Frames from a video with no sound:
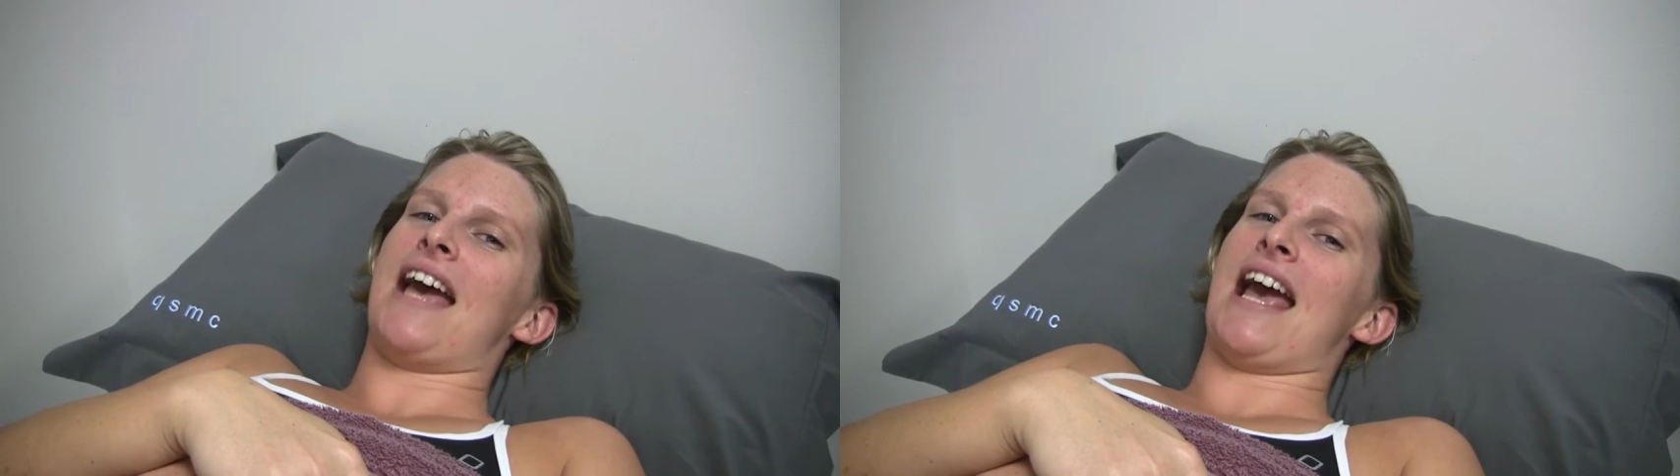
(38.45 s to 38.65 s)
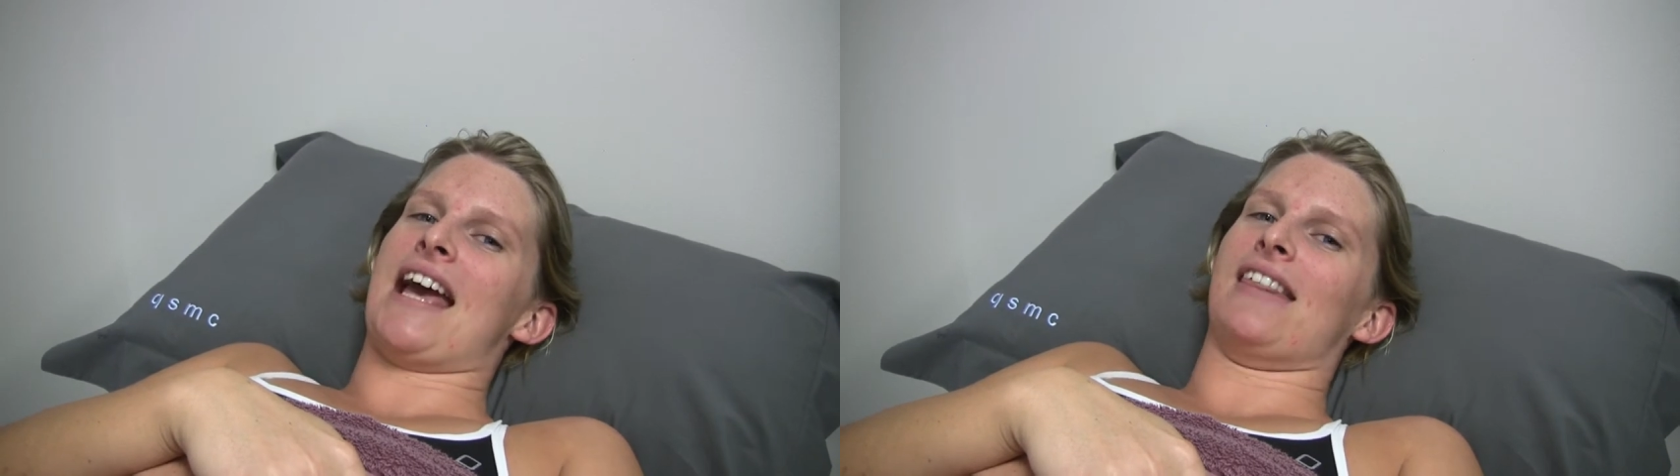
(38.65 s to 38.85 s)

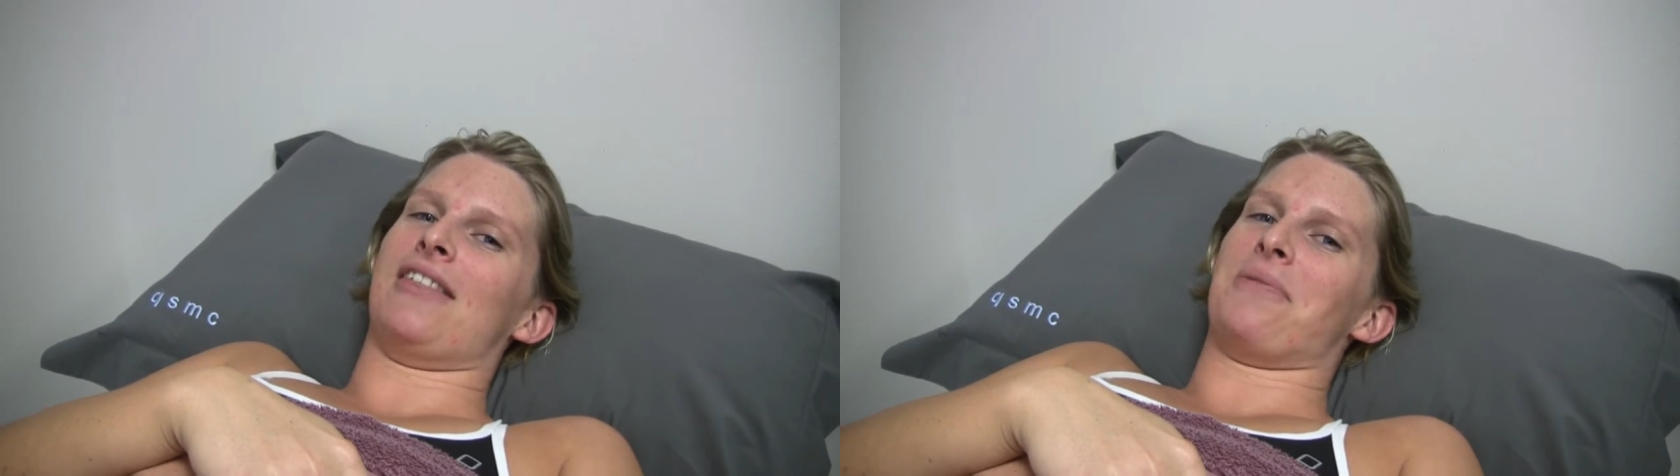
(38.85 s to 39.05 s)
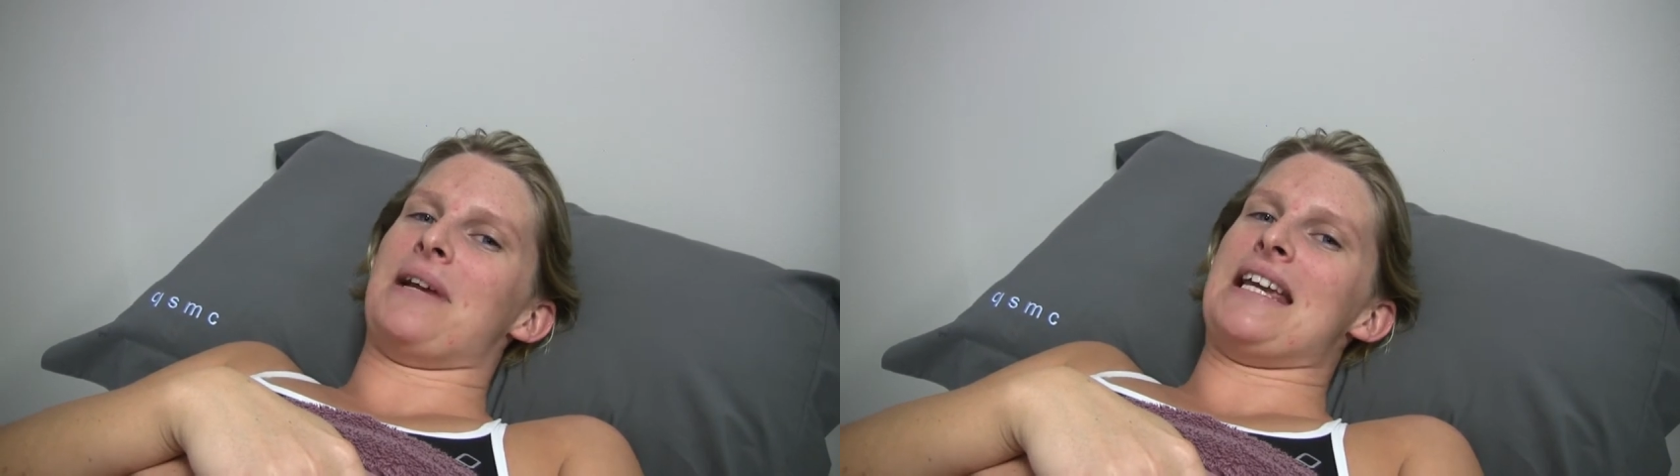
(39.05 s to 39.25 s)
I had
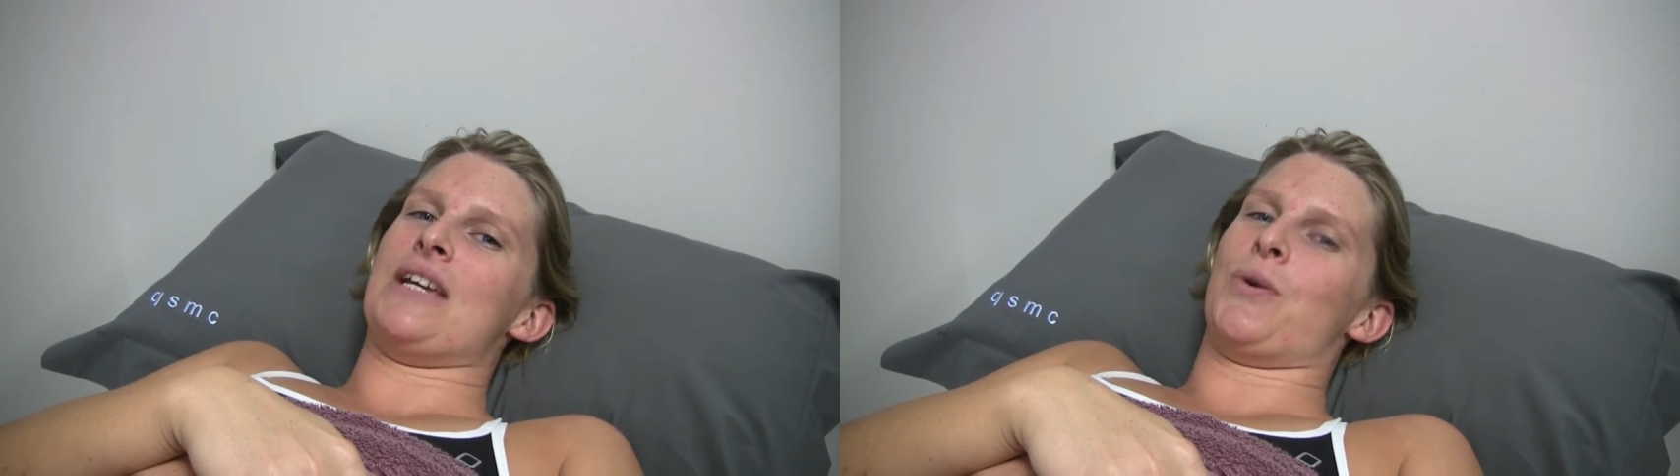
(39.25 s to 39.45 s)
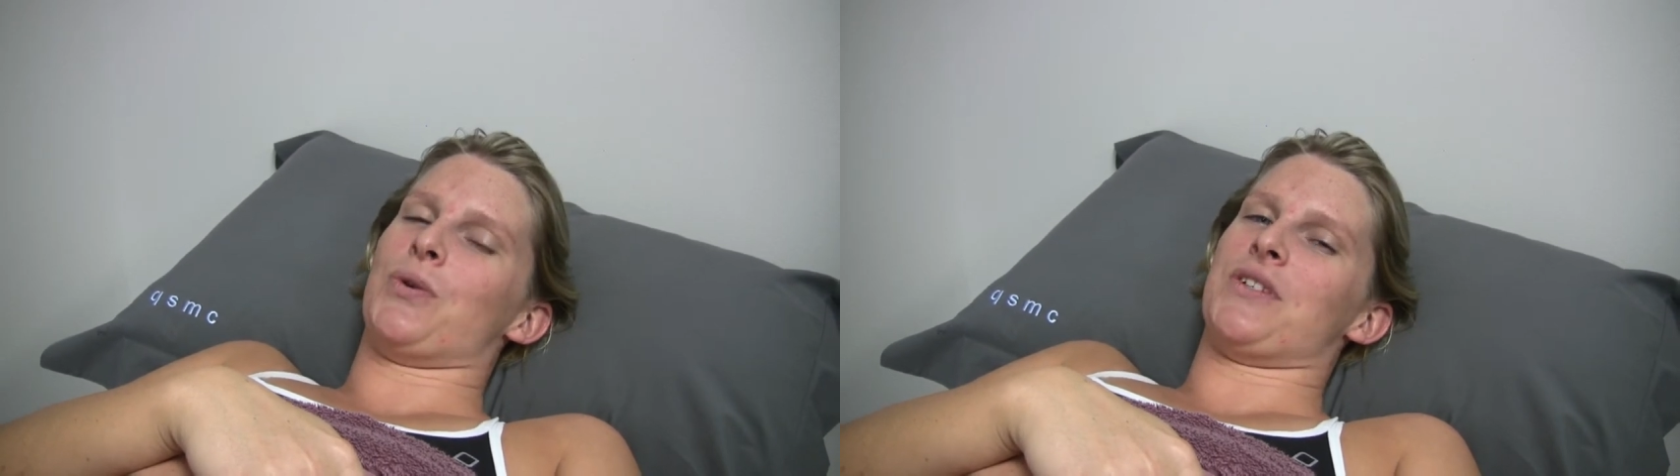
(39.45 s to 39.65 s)

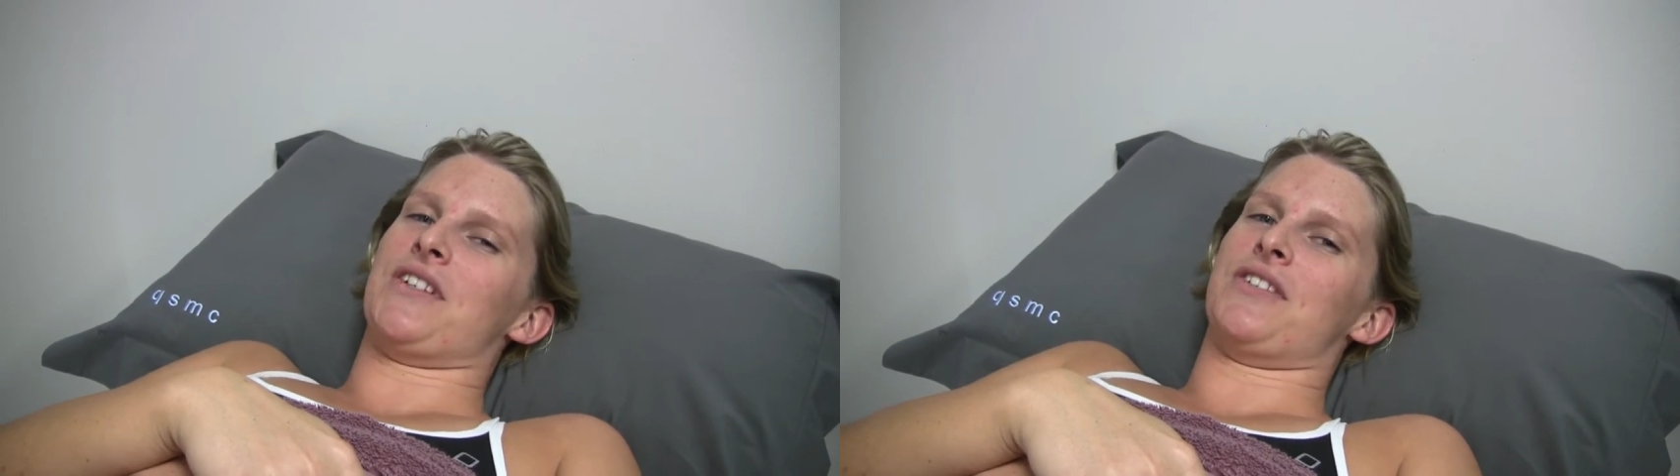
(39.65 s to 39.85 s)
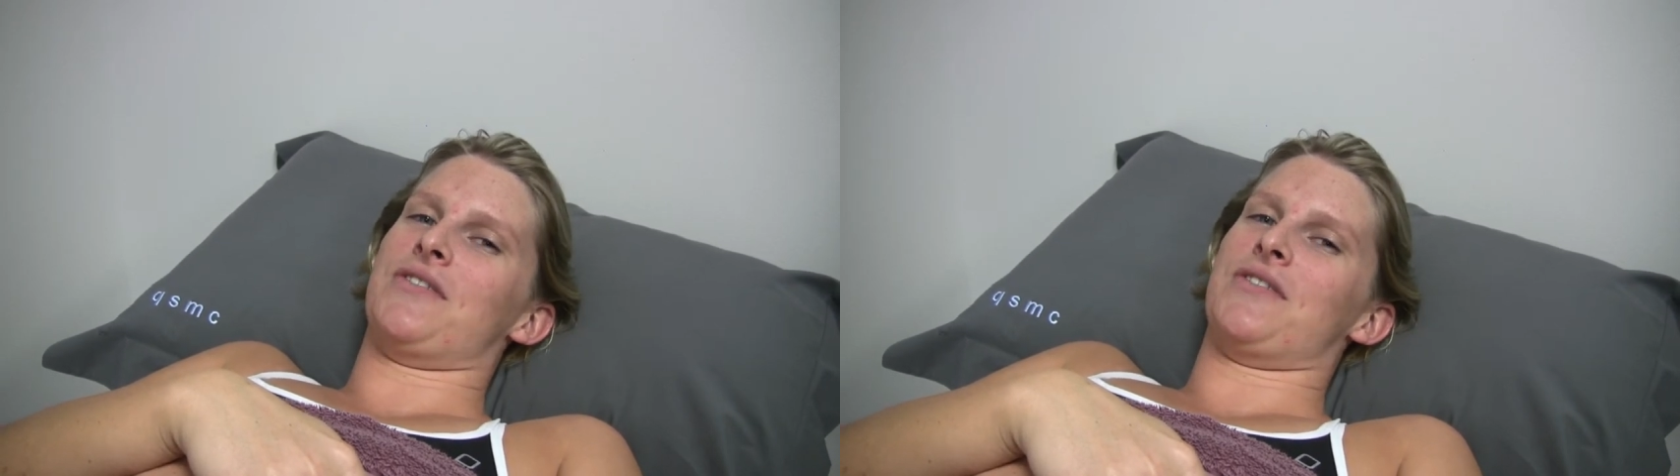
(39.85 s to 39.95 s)
three courses